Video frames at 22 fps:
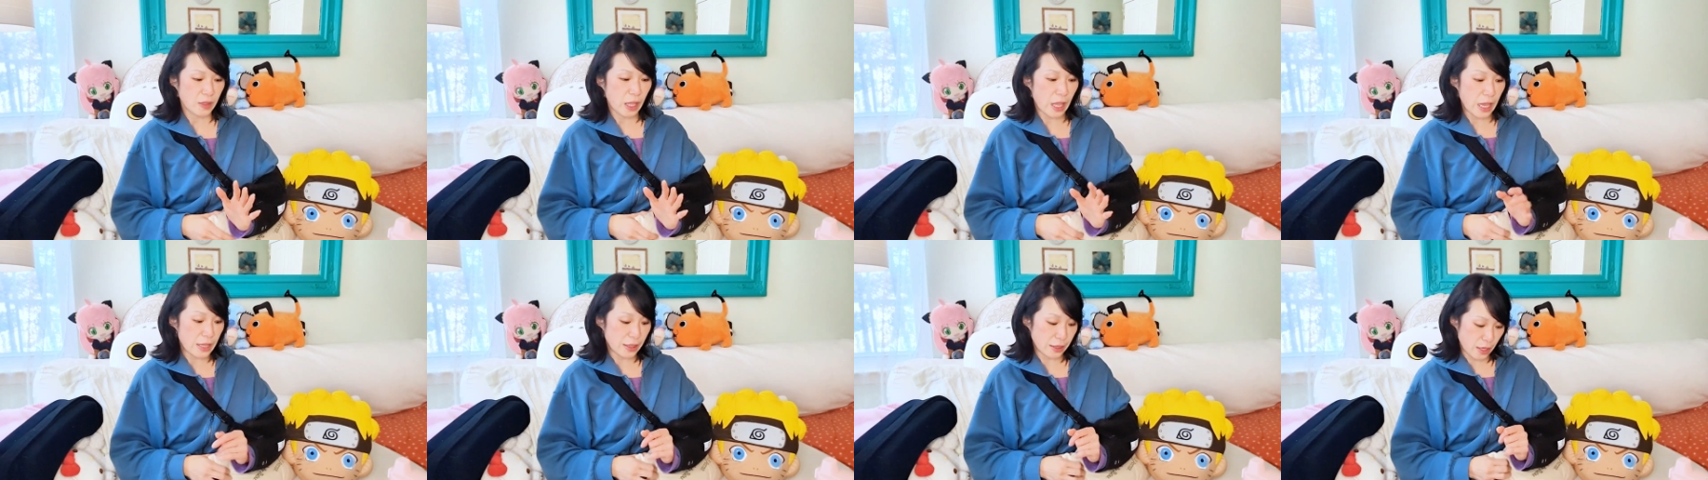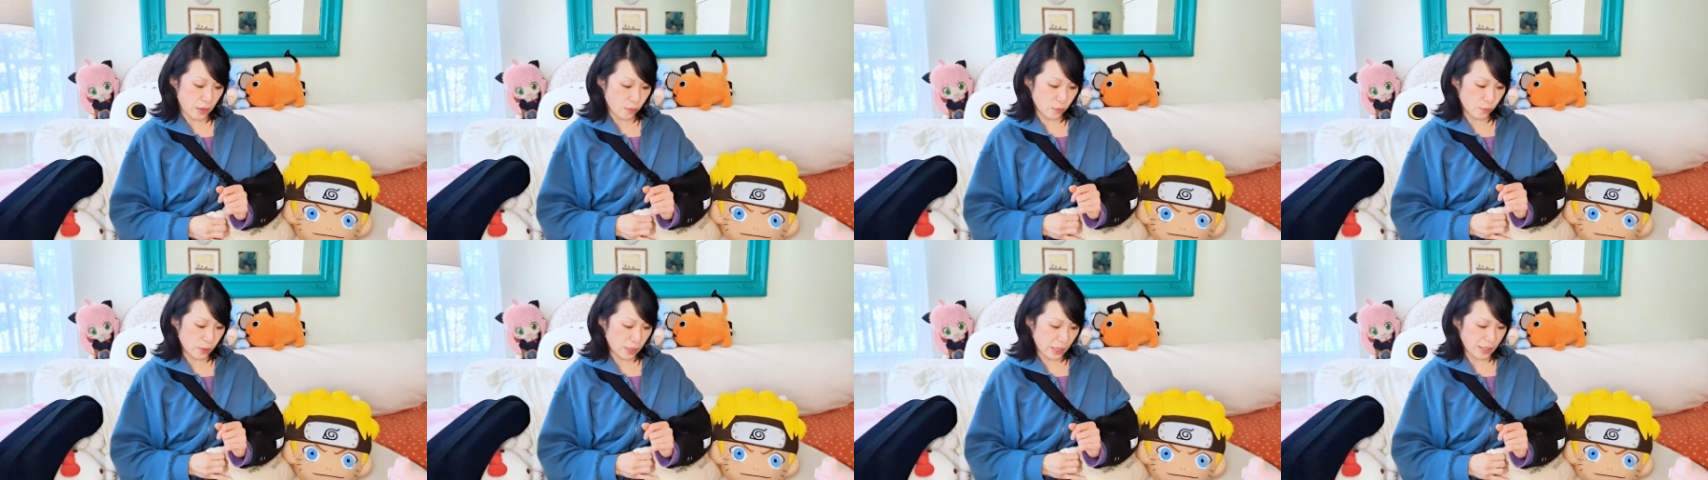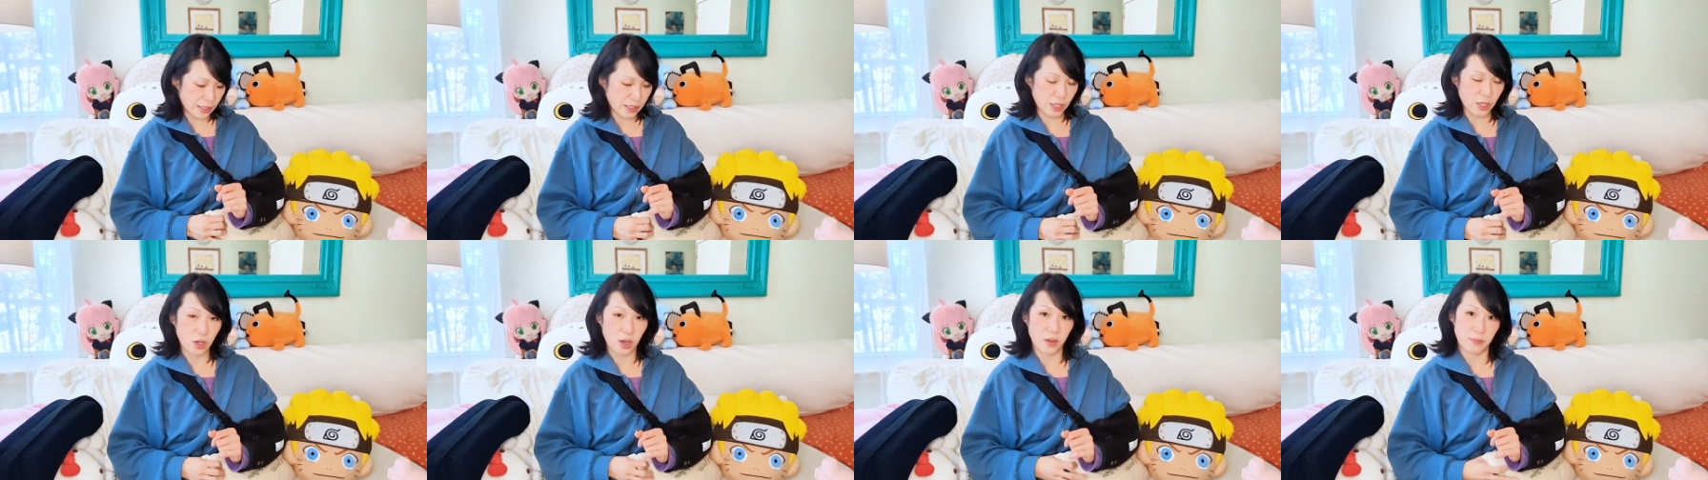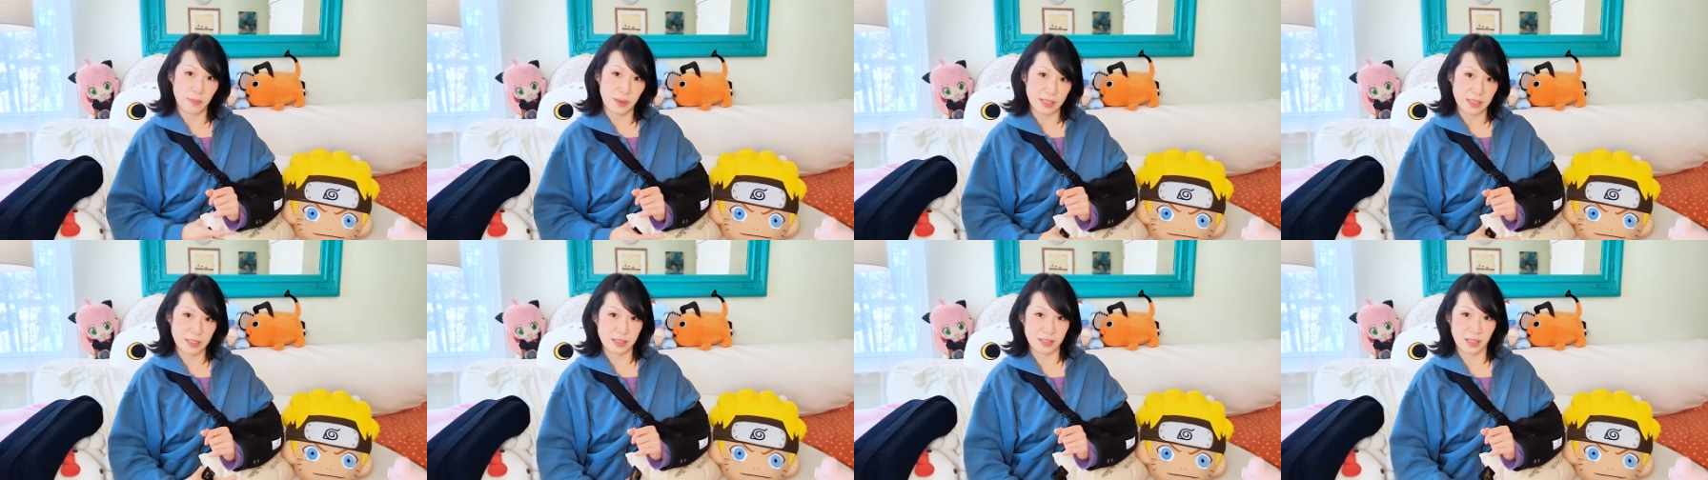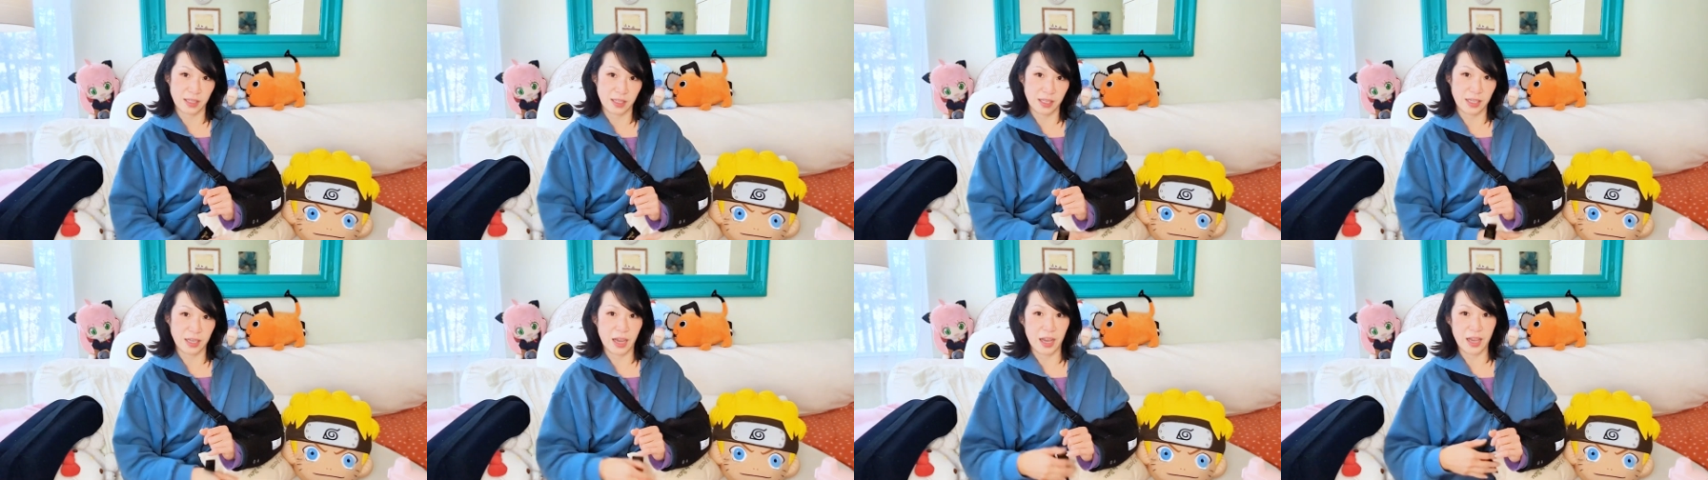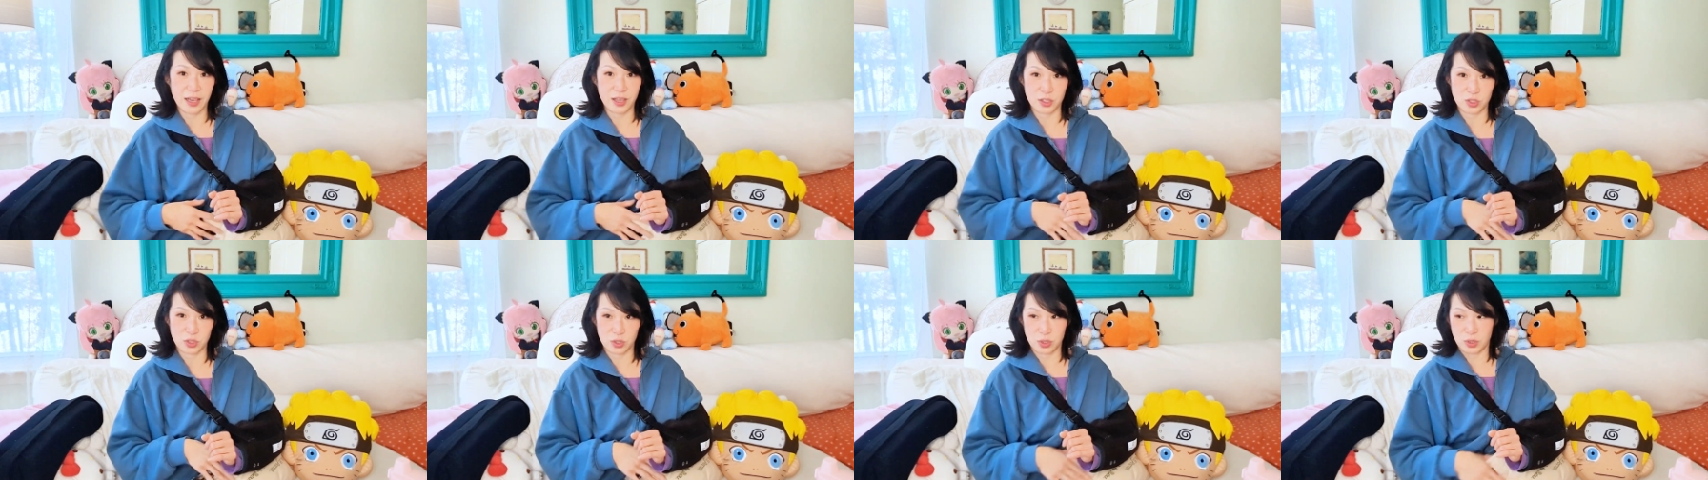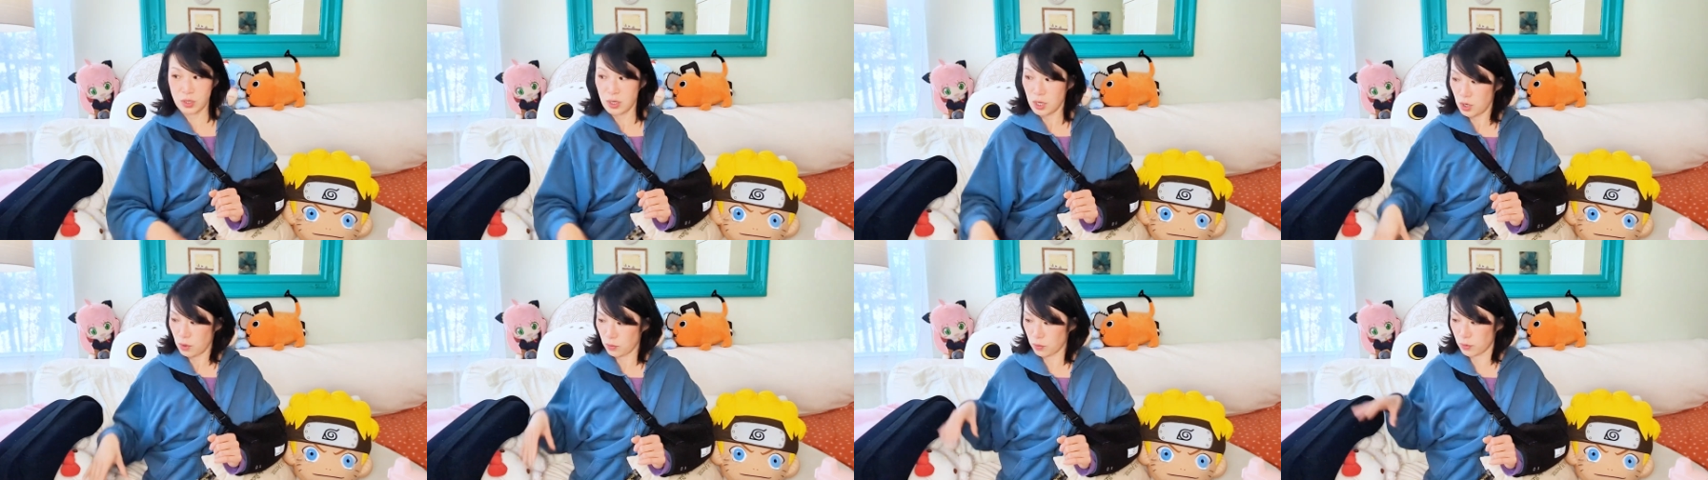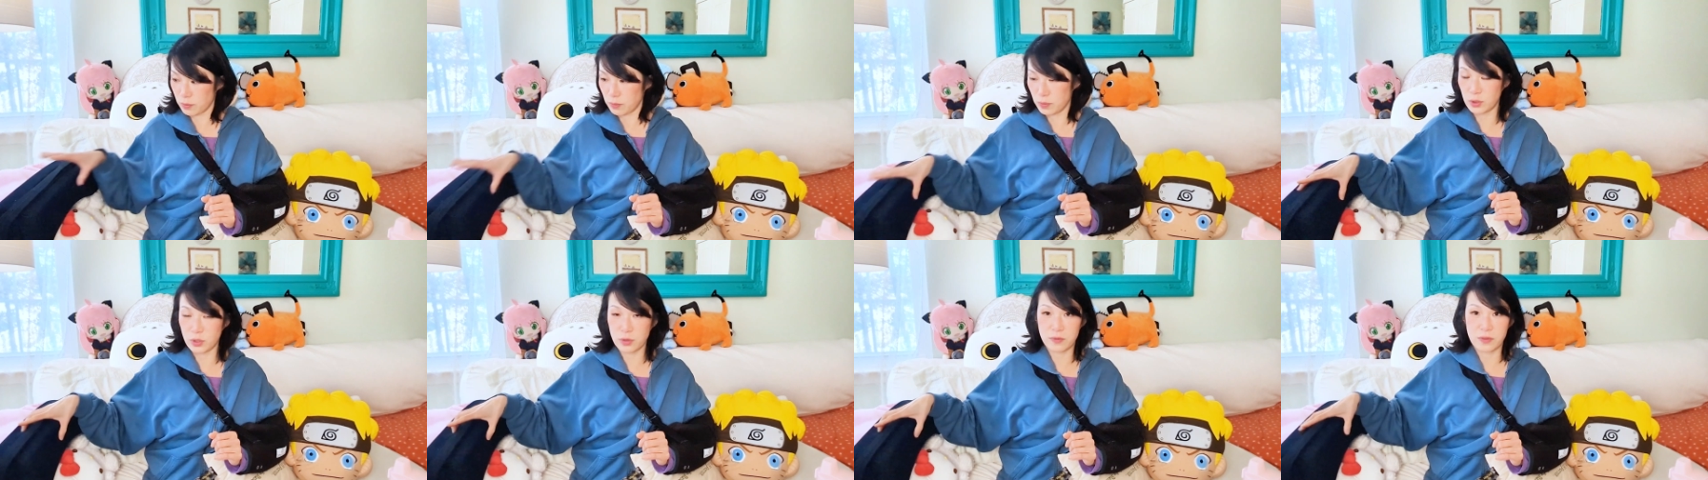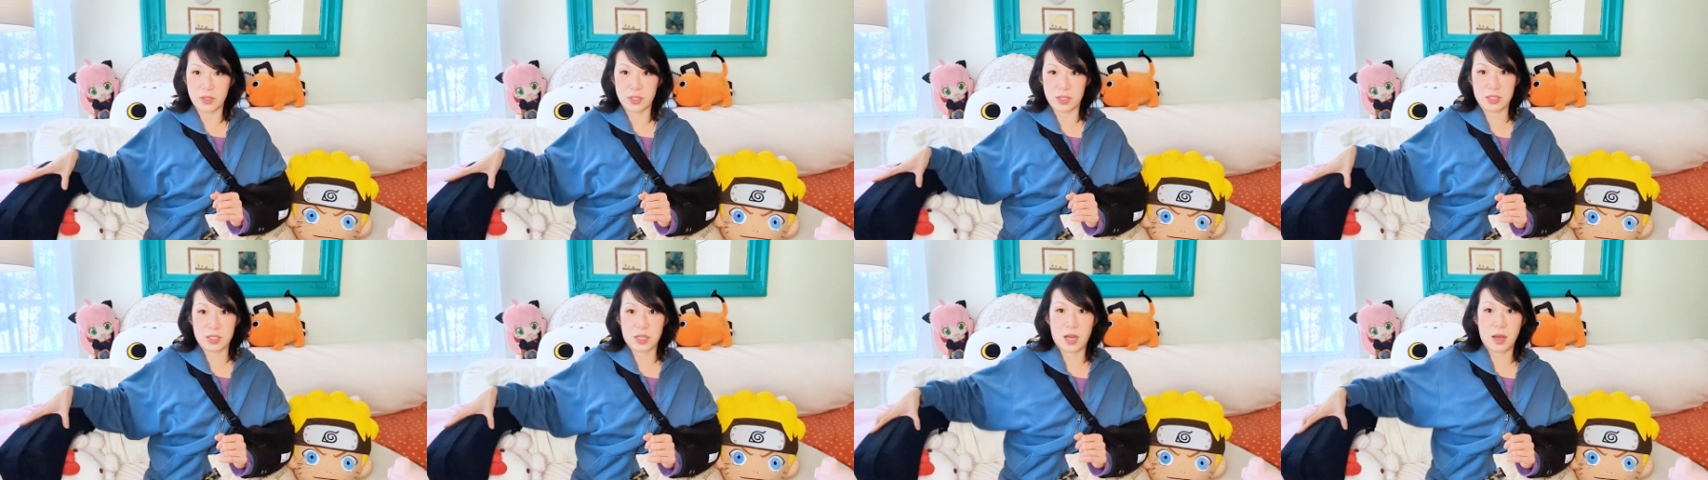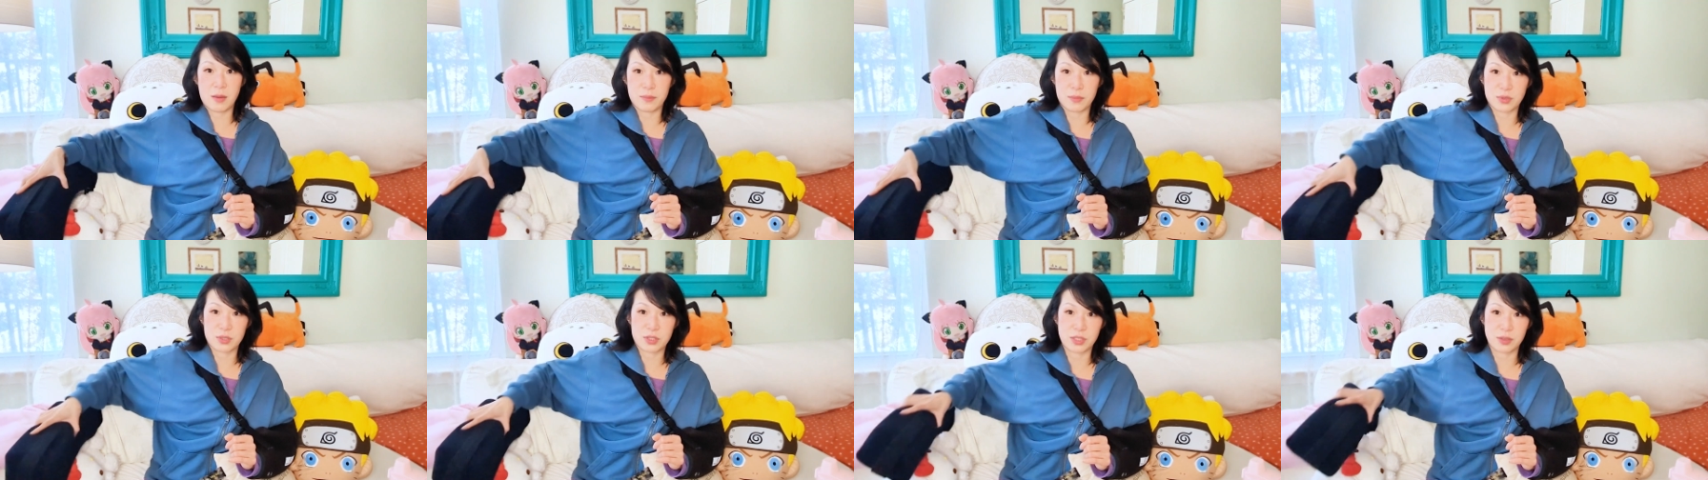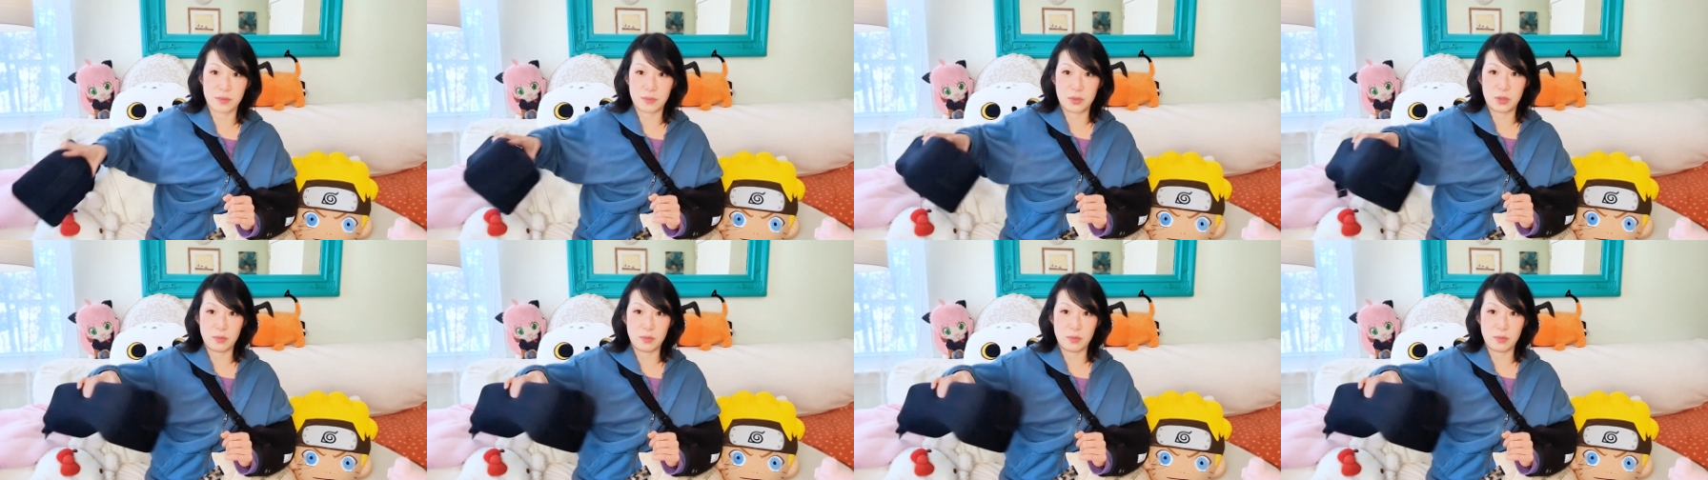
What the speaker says: And then when I take off my sling, I actually remove this cumbersome,